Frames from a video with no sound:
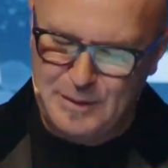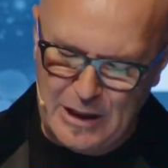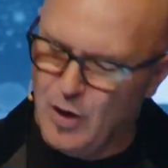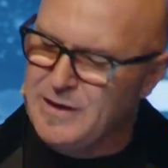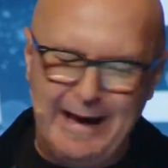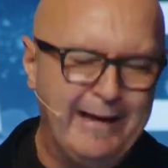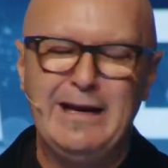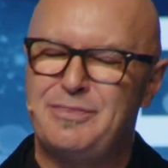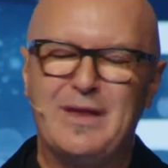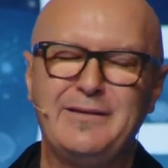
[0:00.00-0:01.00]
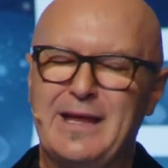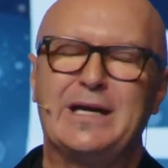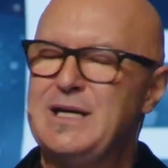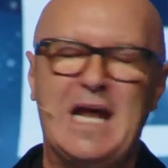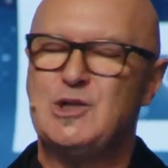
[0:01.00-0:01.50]
beyond anything that
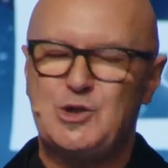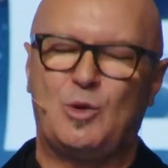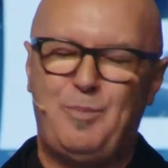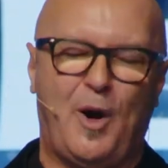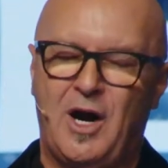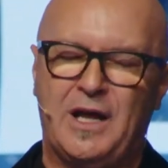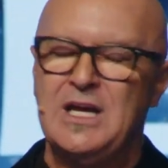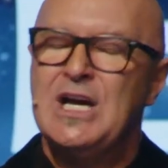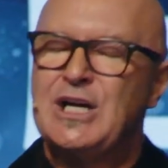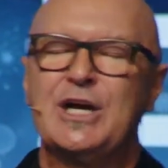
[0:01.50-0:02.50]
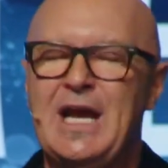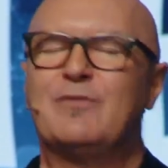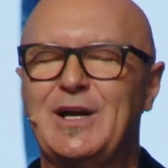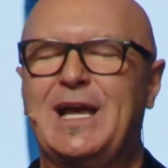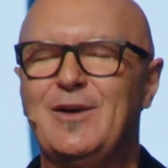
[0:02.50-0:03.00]
a natural party could
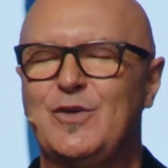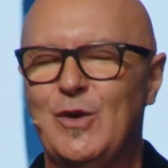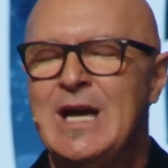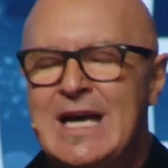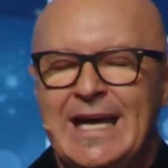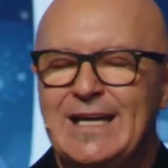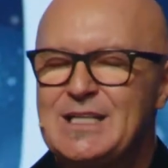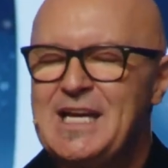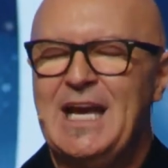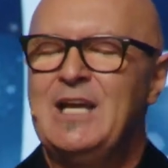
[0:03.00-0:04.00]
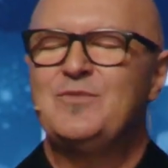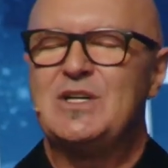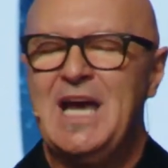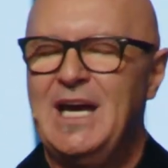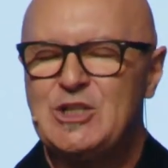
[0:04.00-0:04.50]
ever give you. It is the
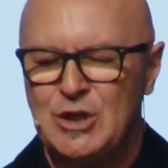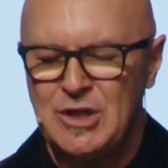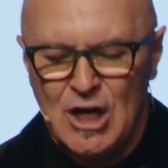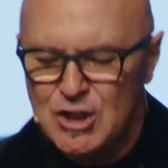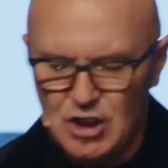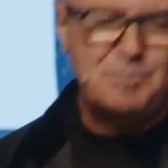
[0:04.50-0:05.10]
invitation to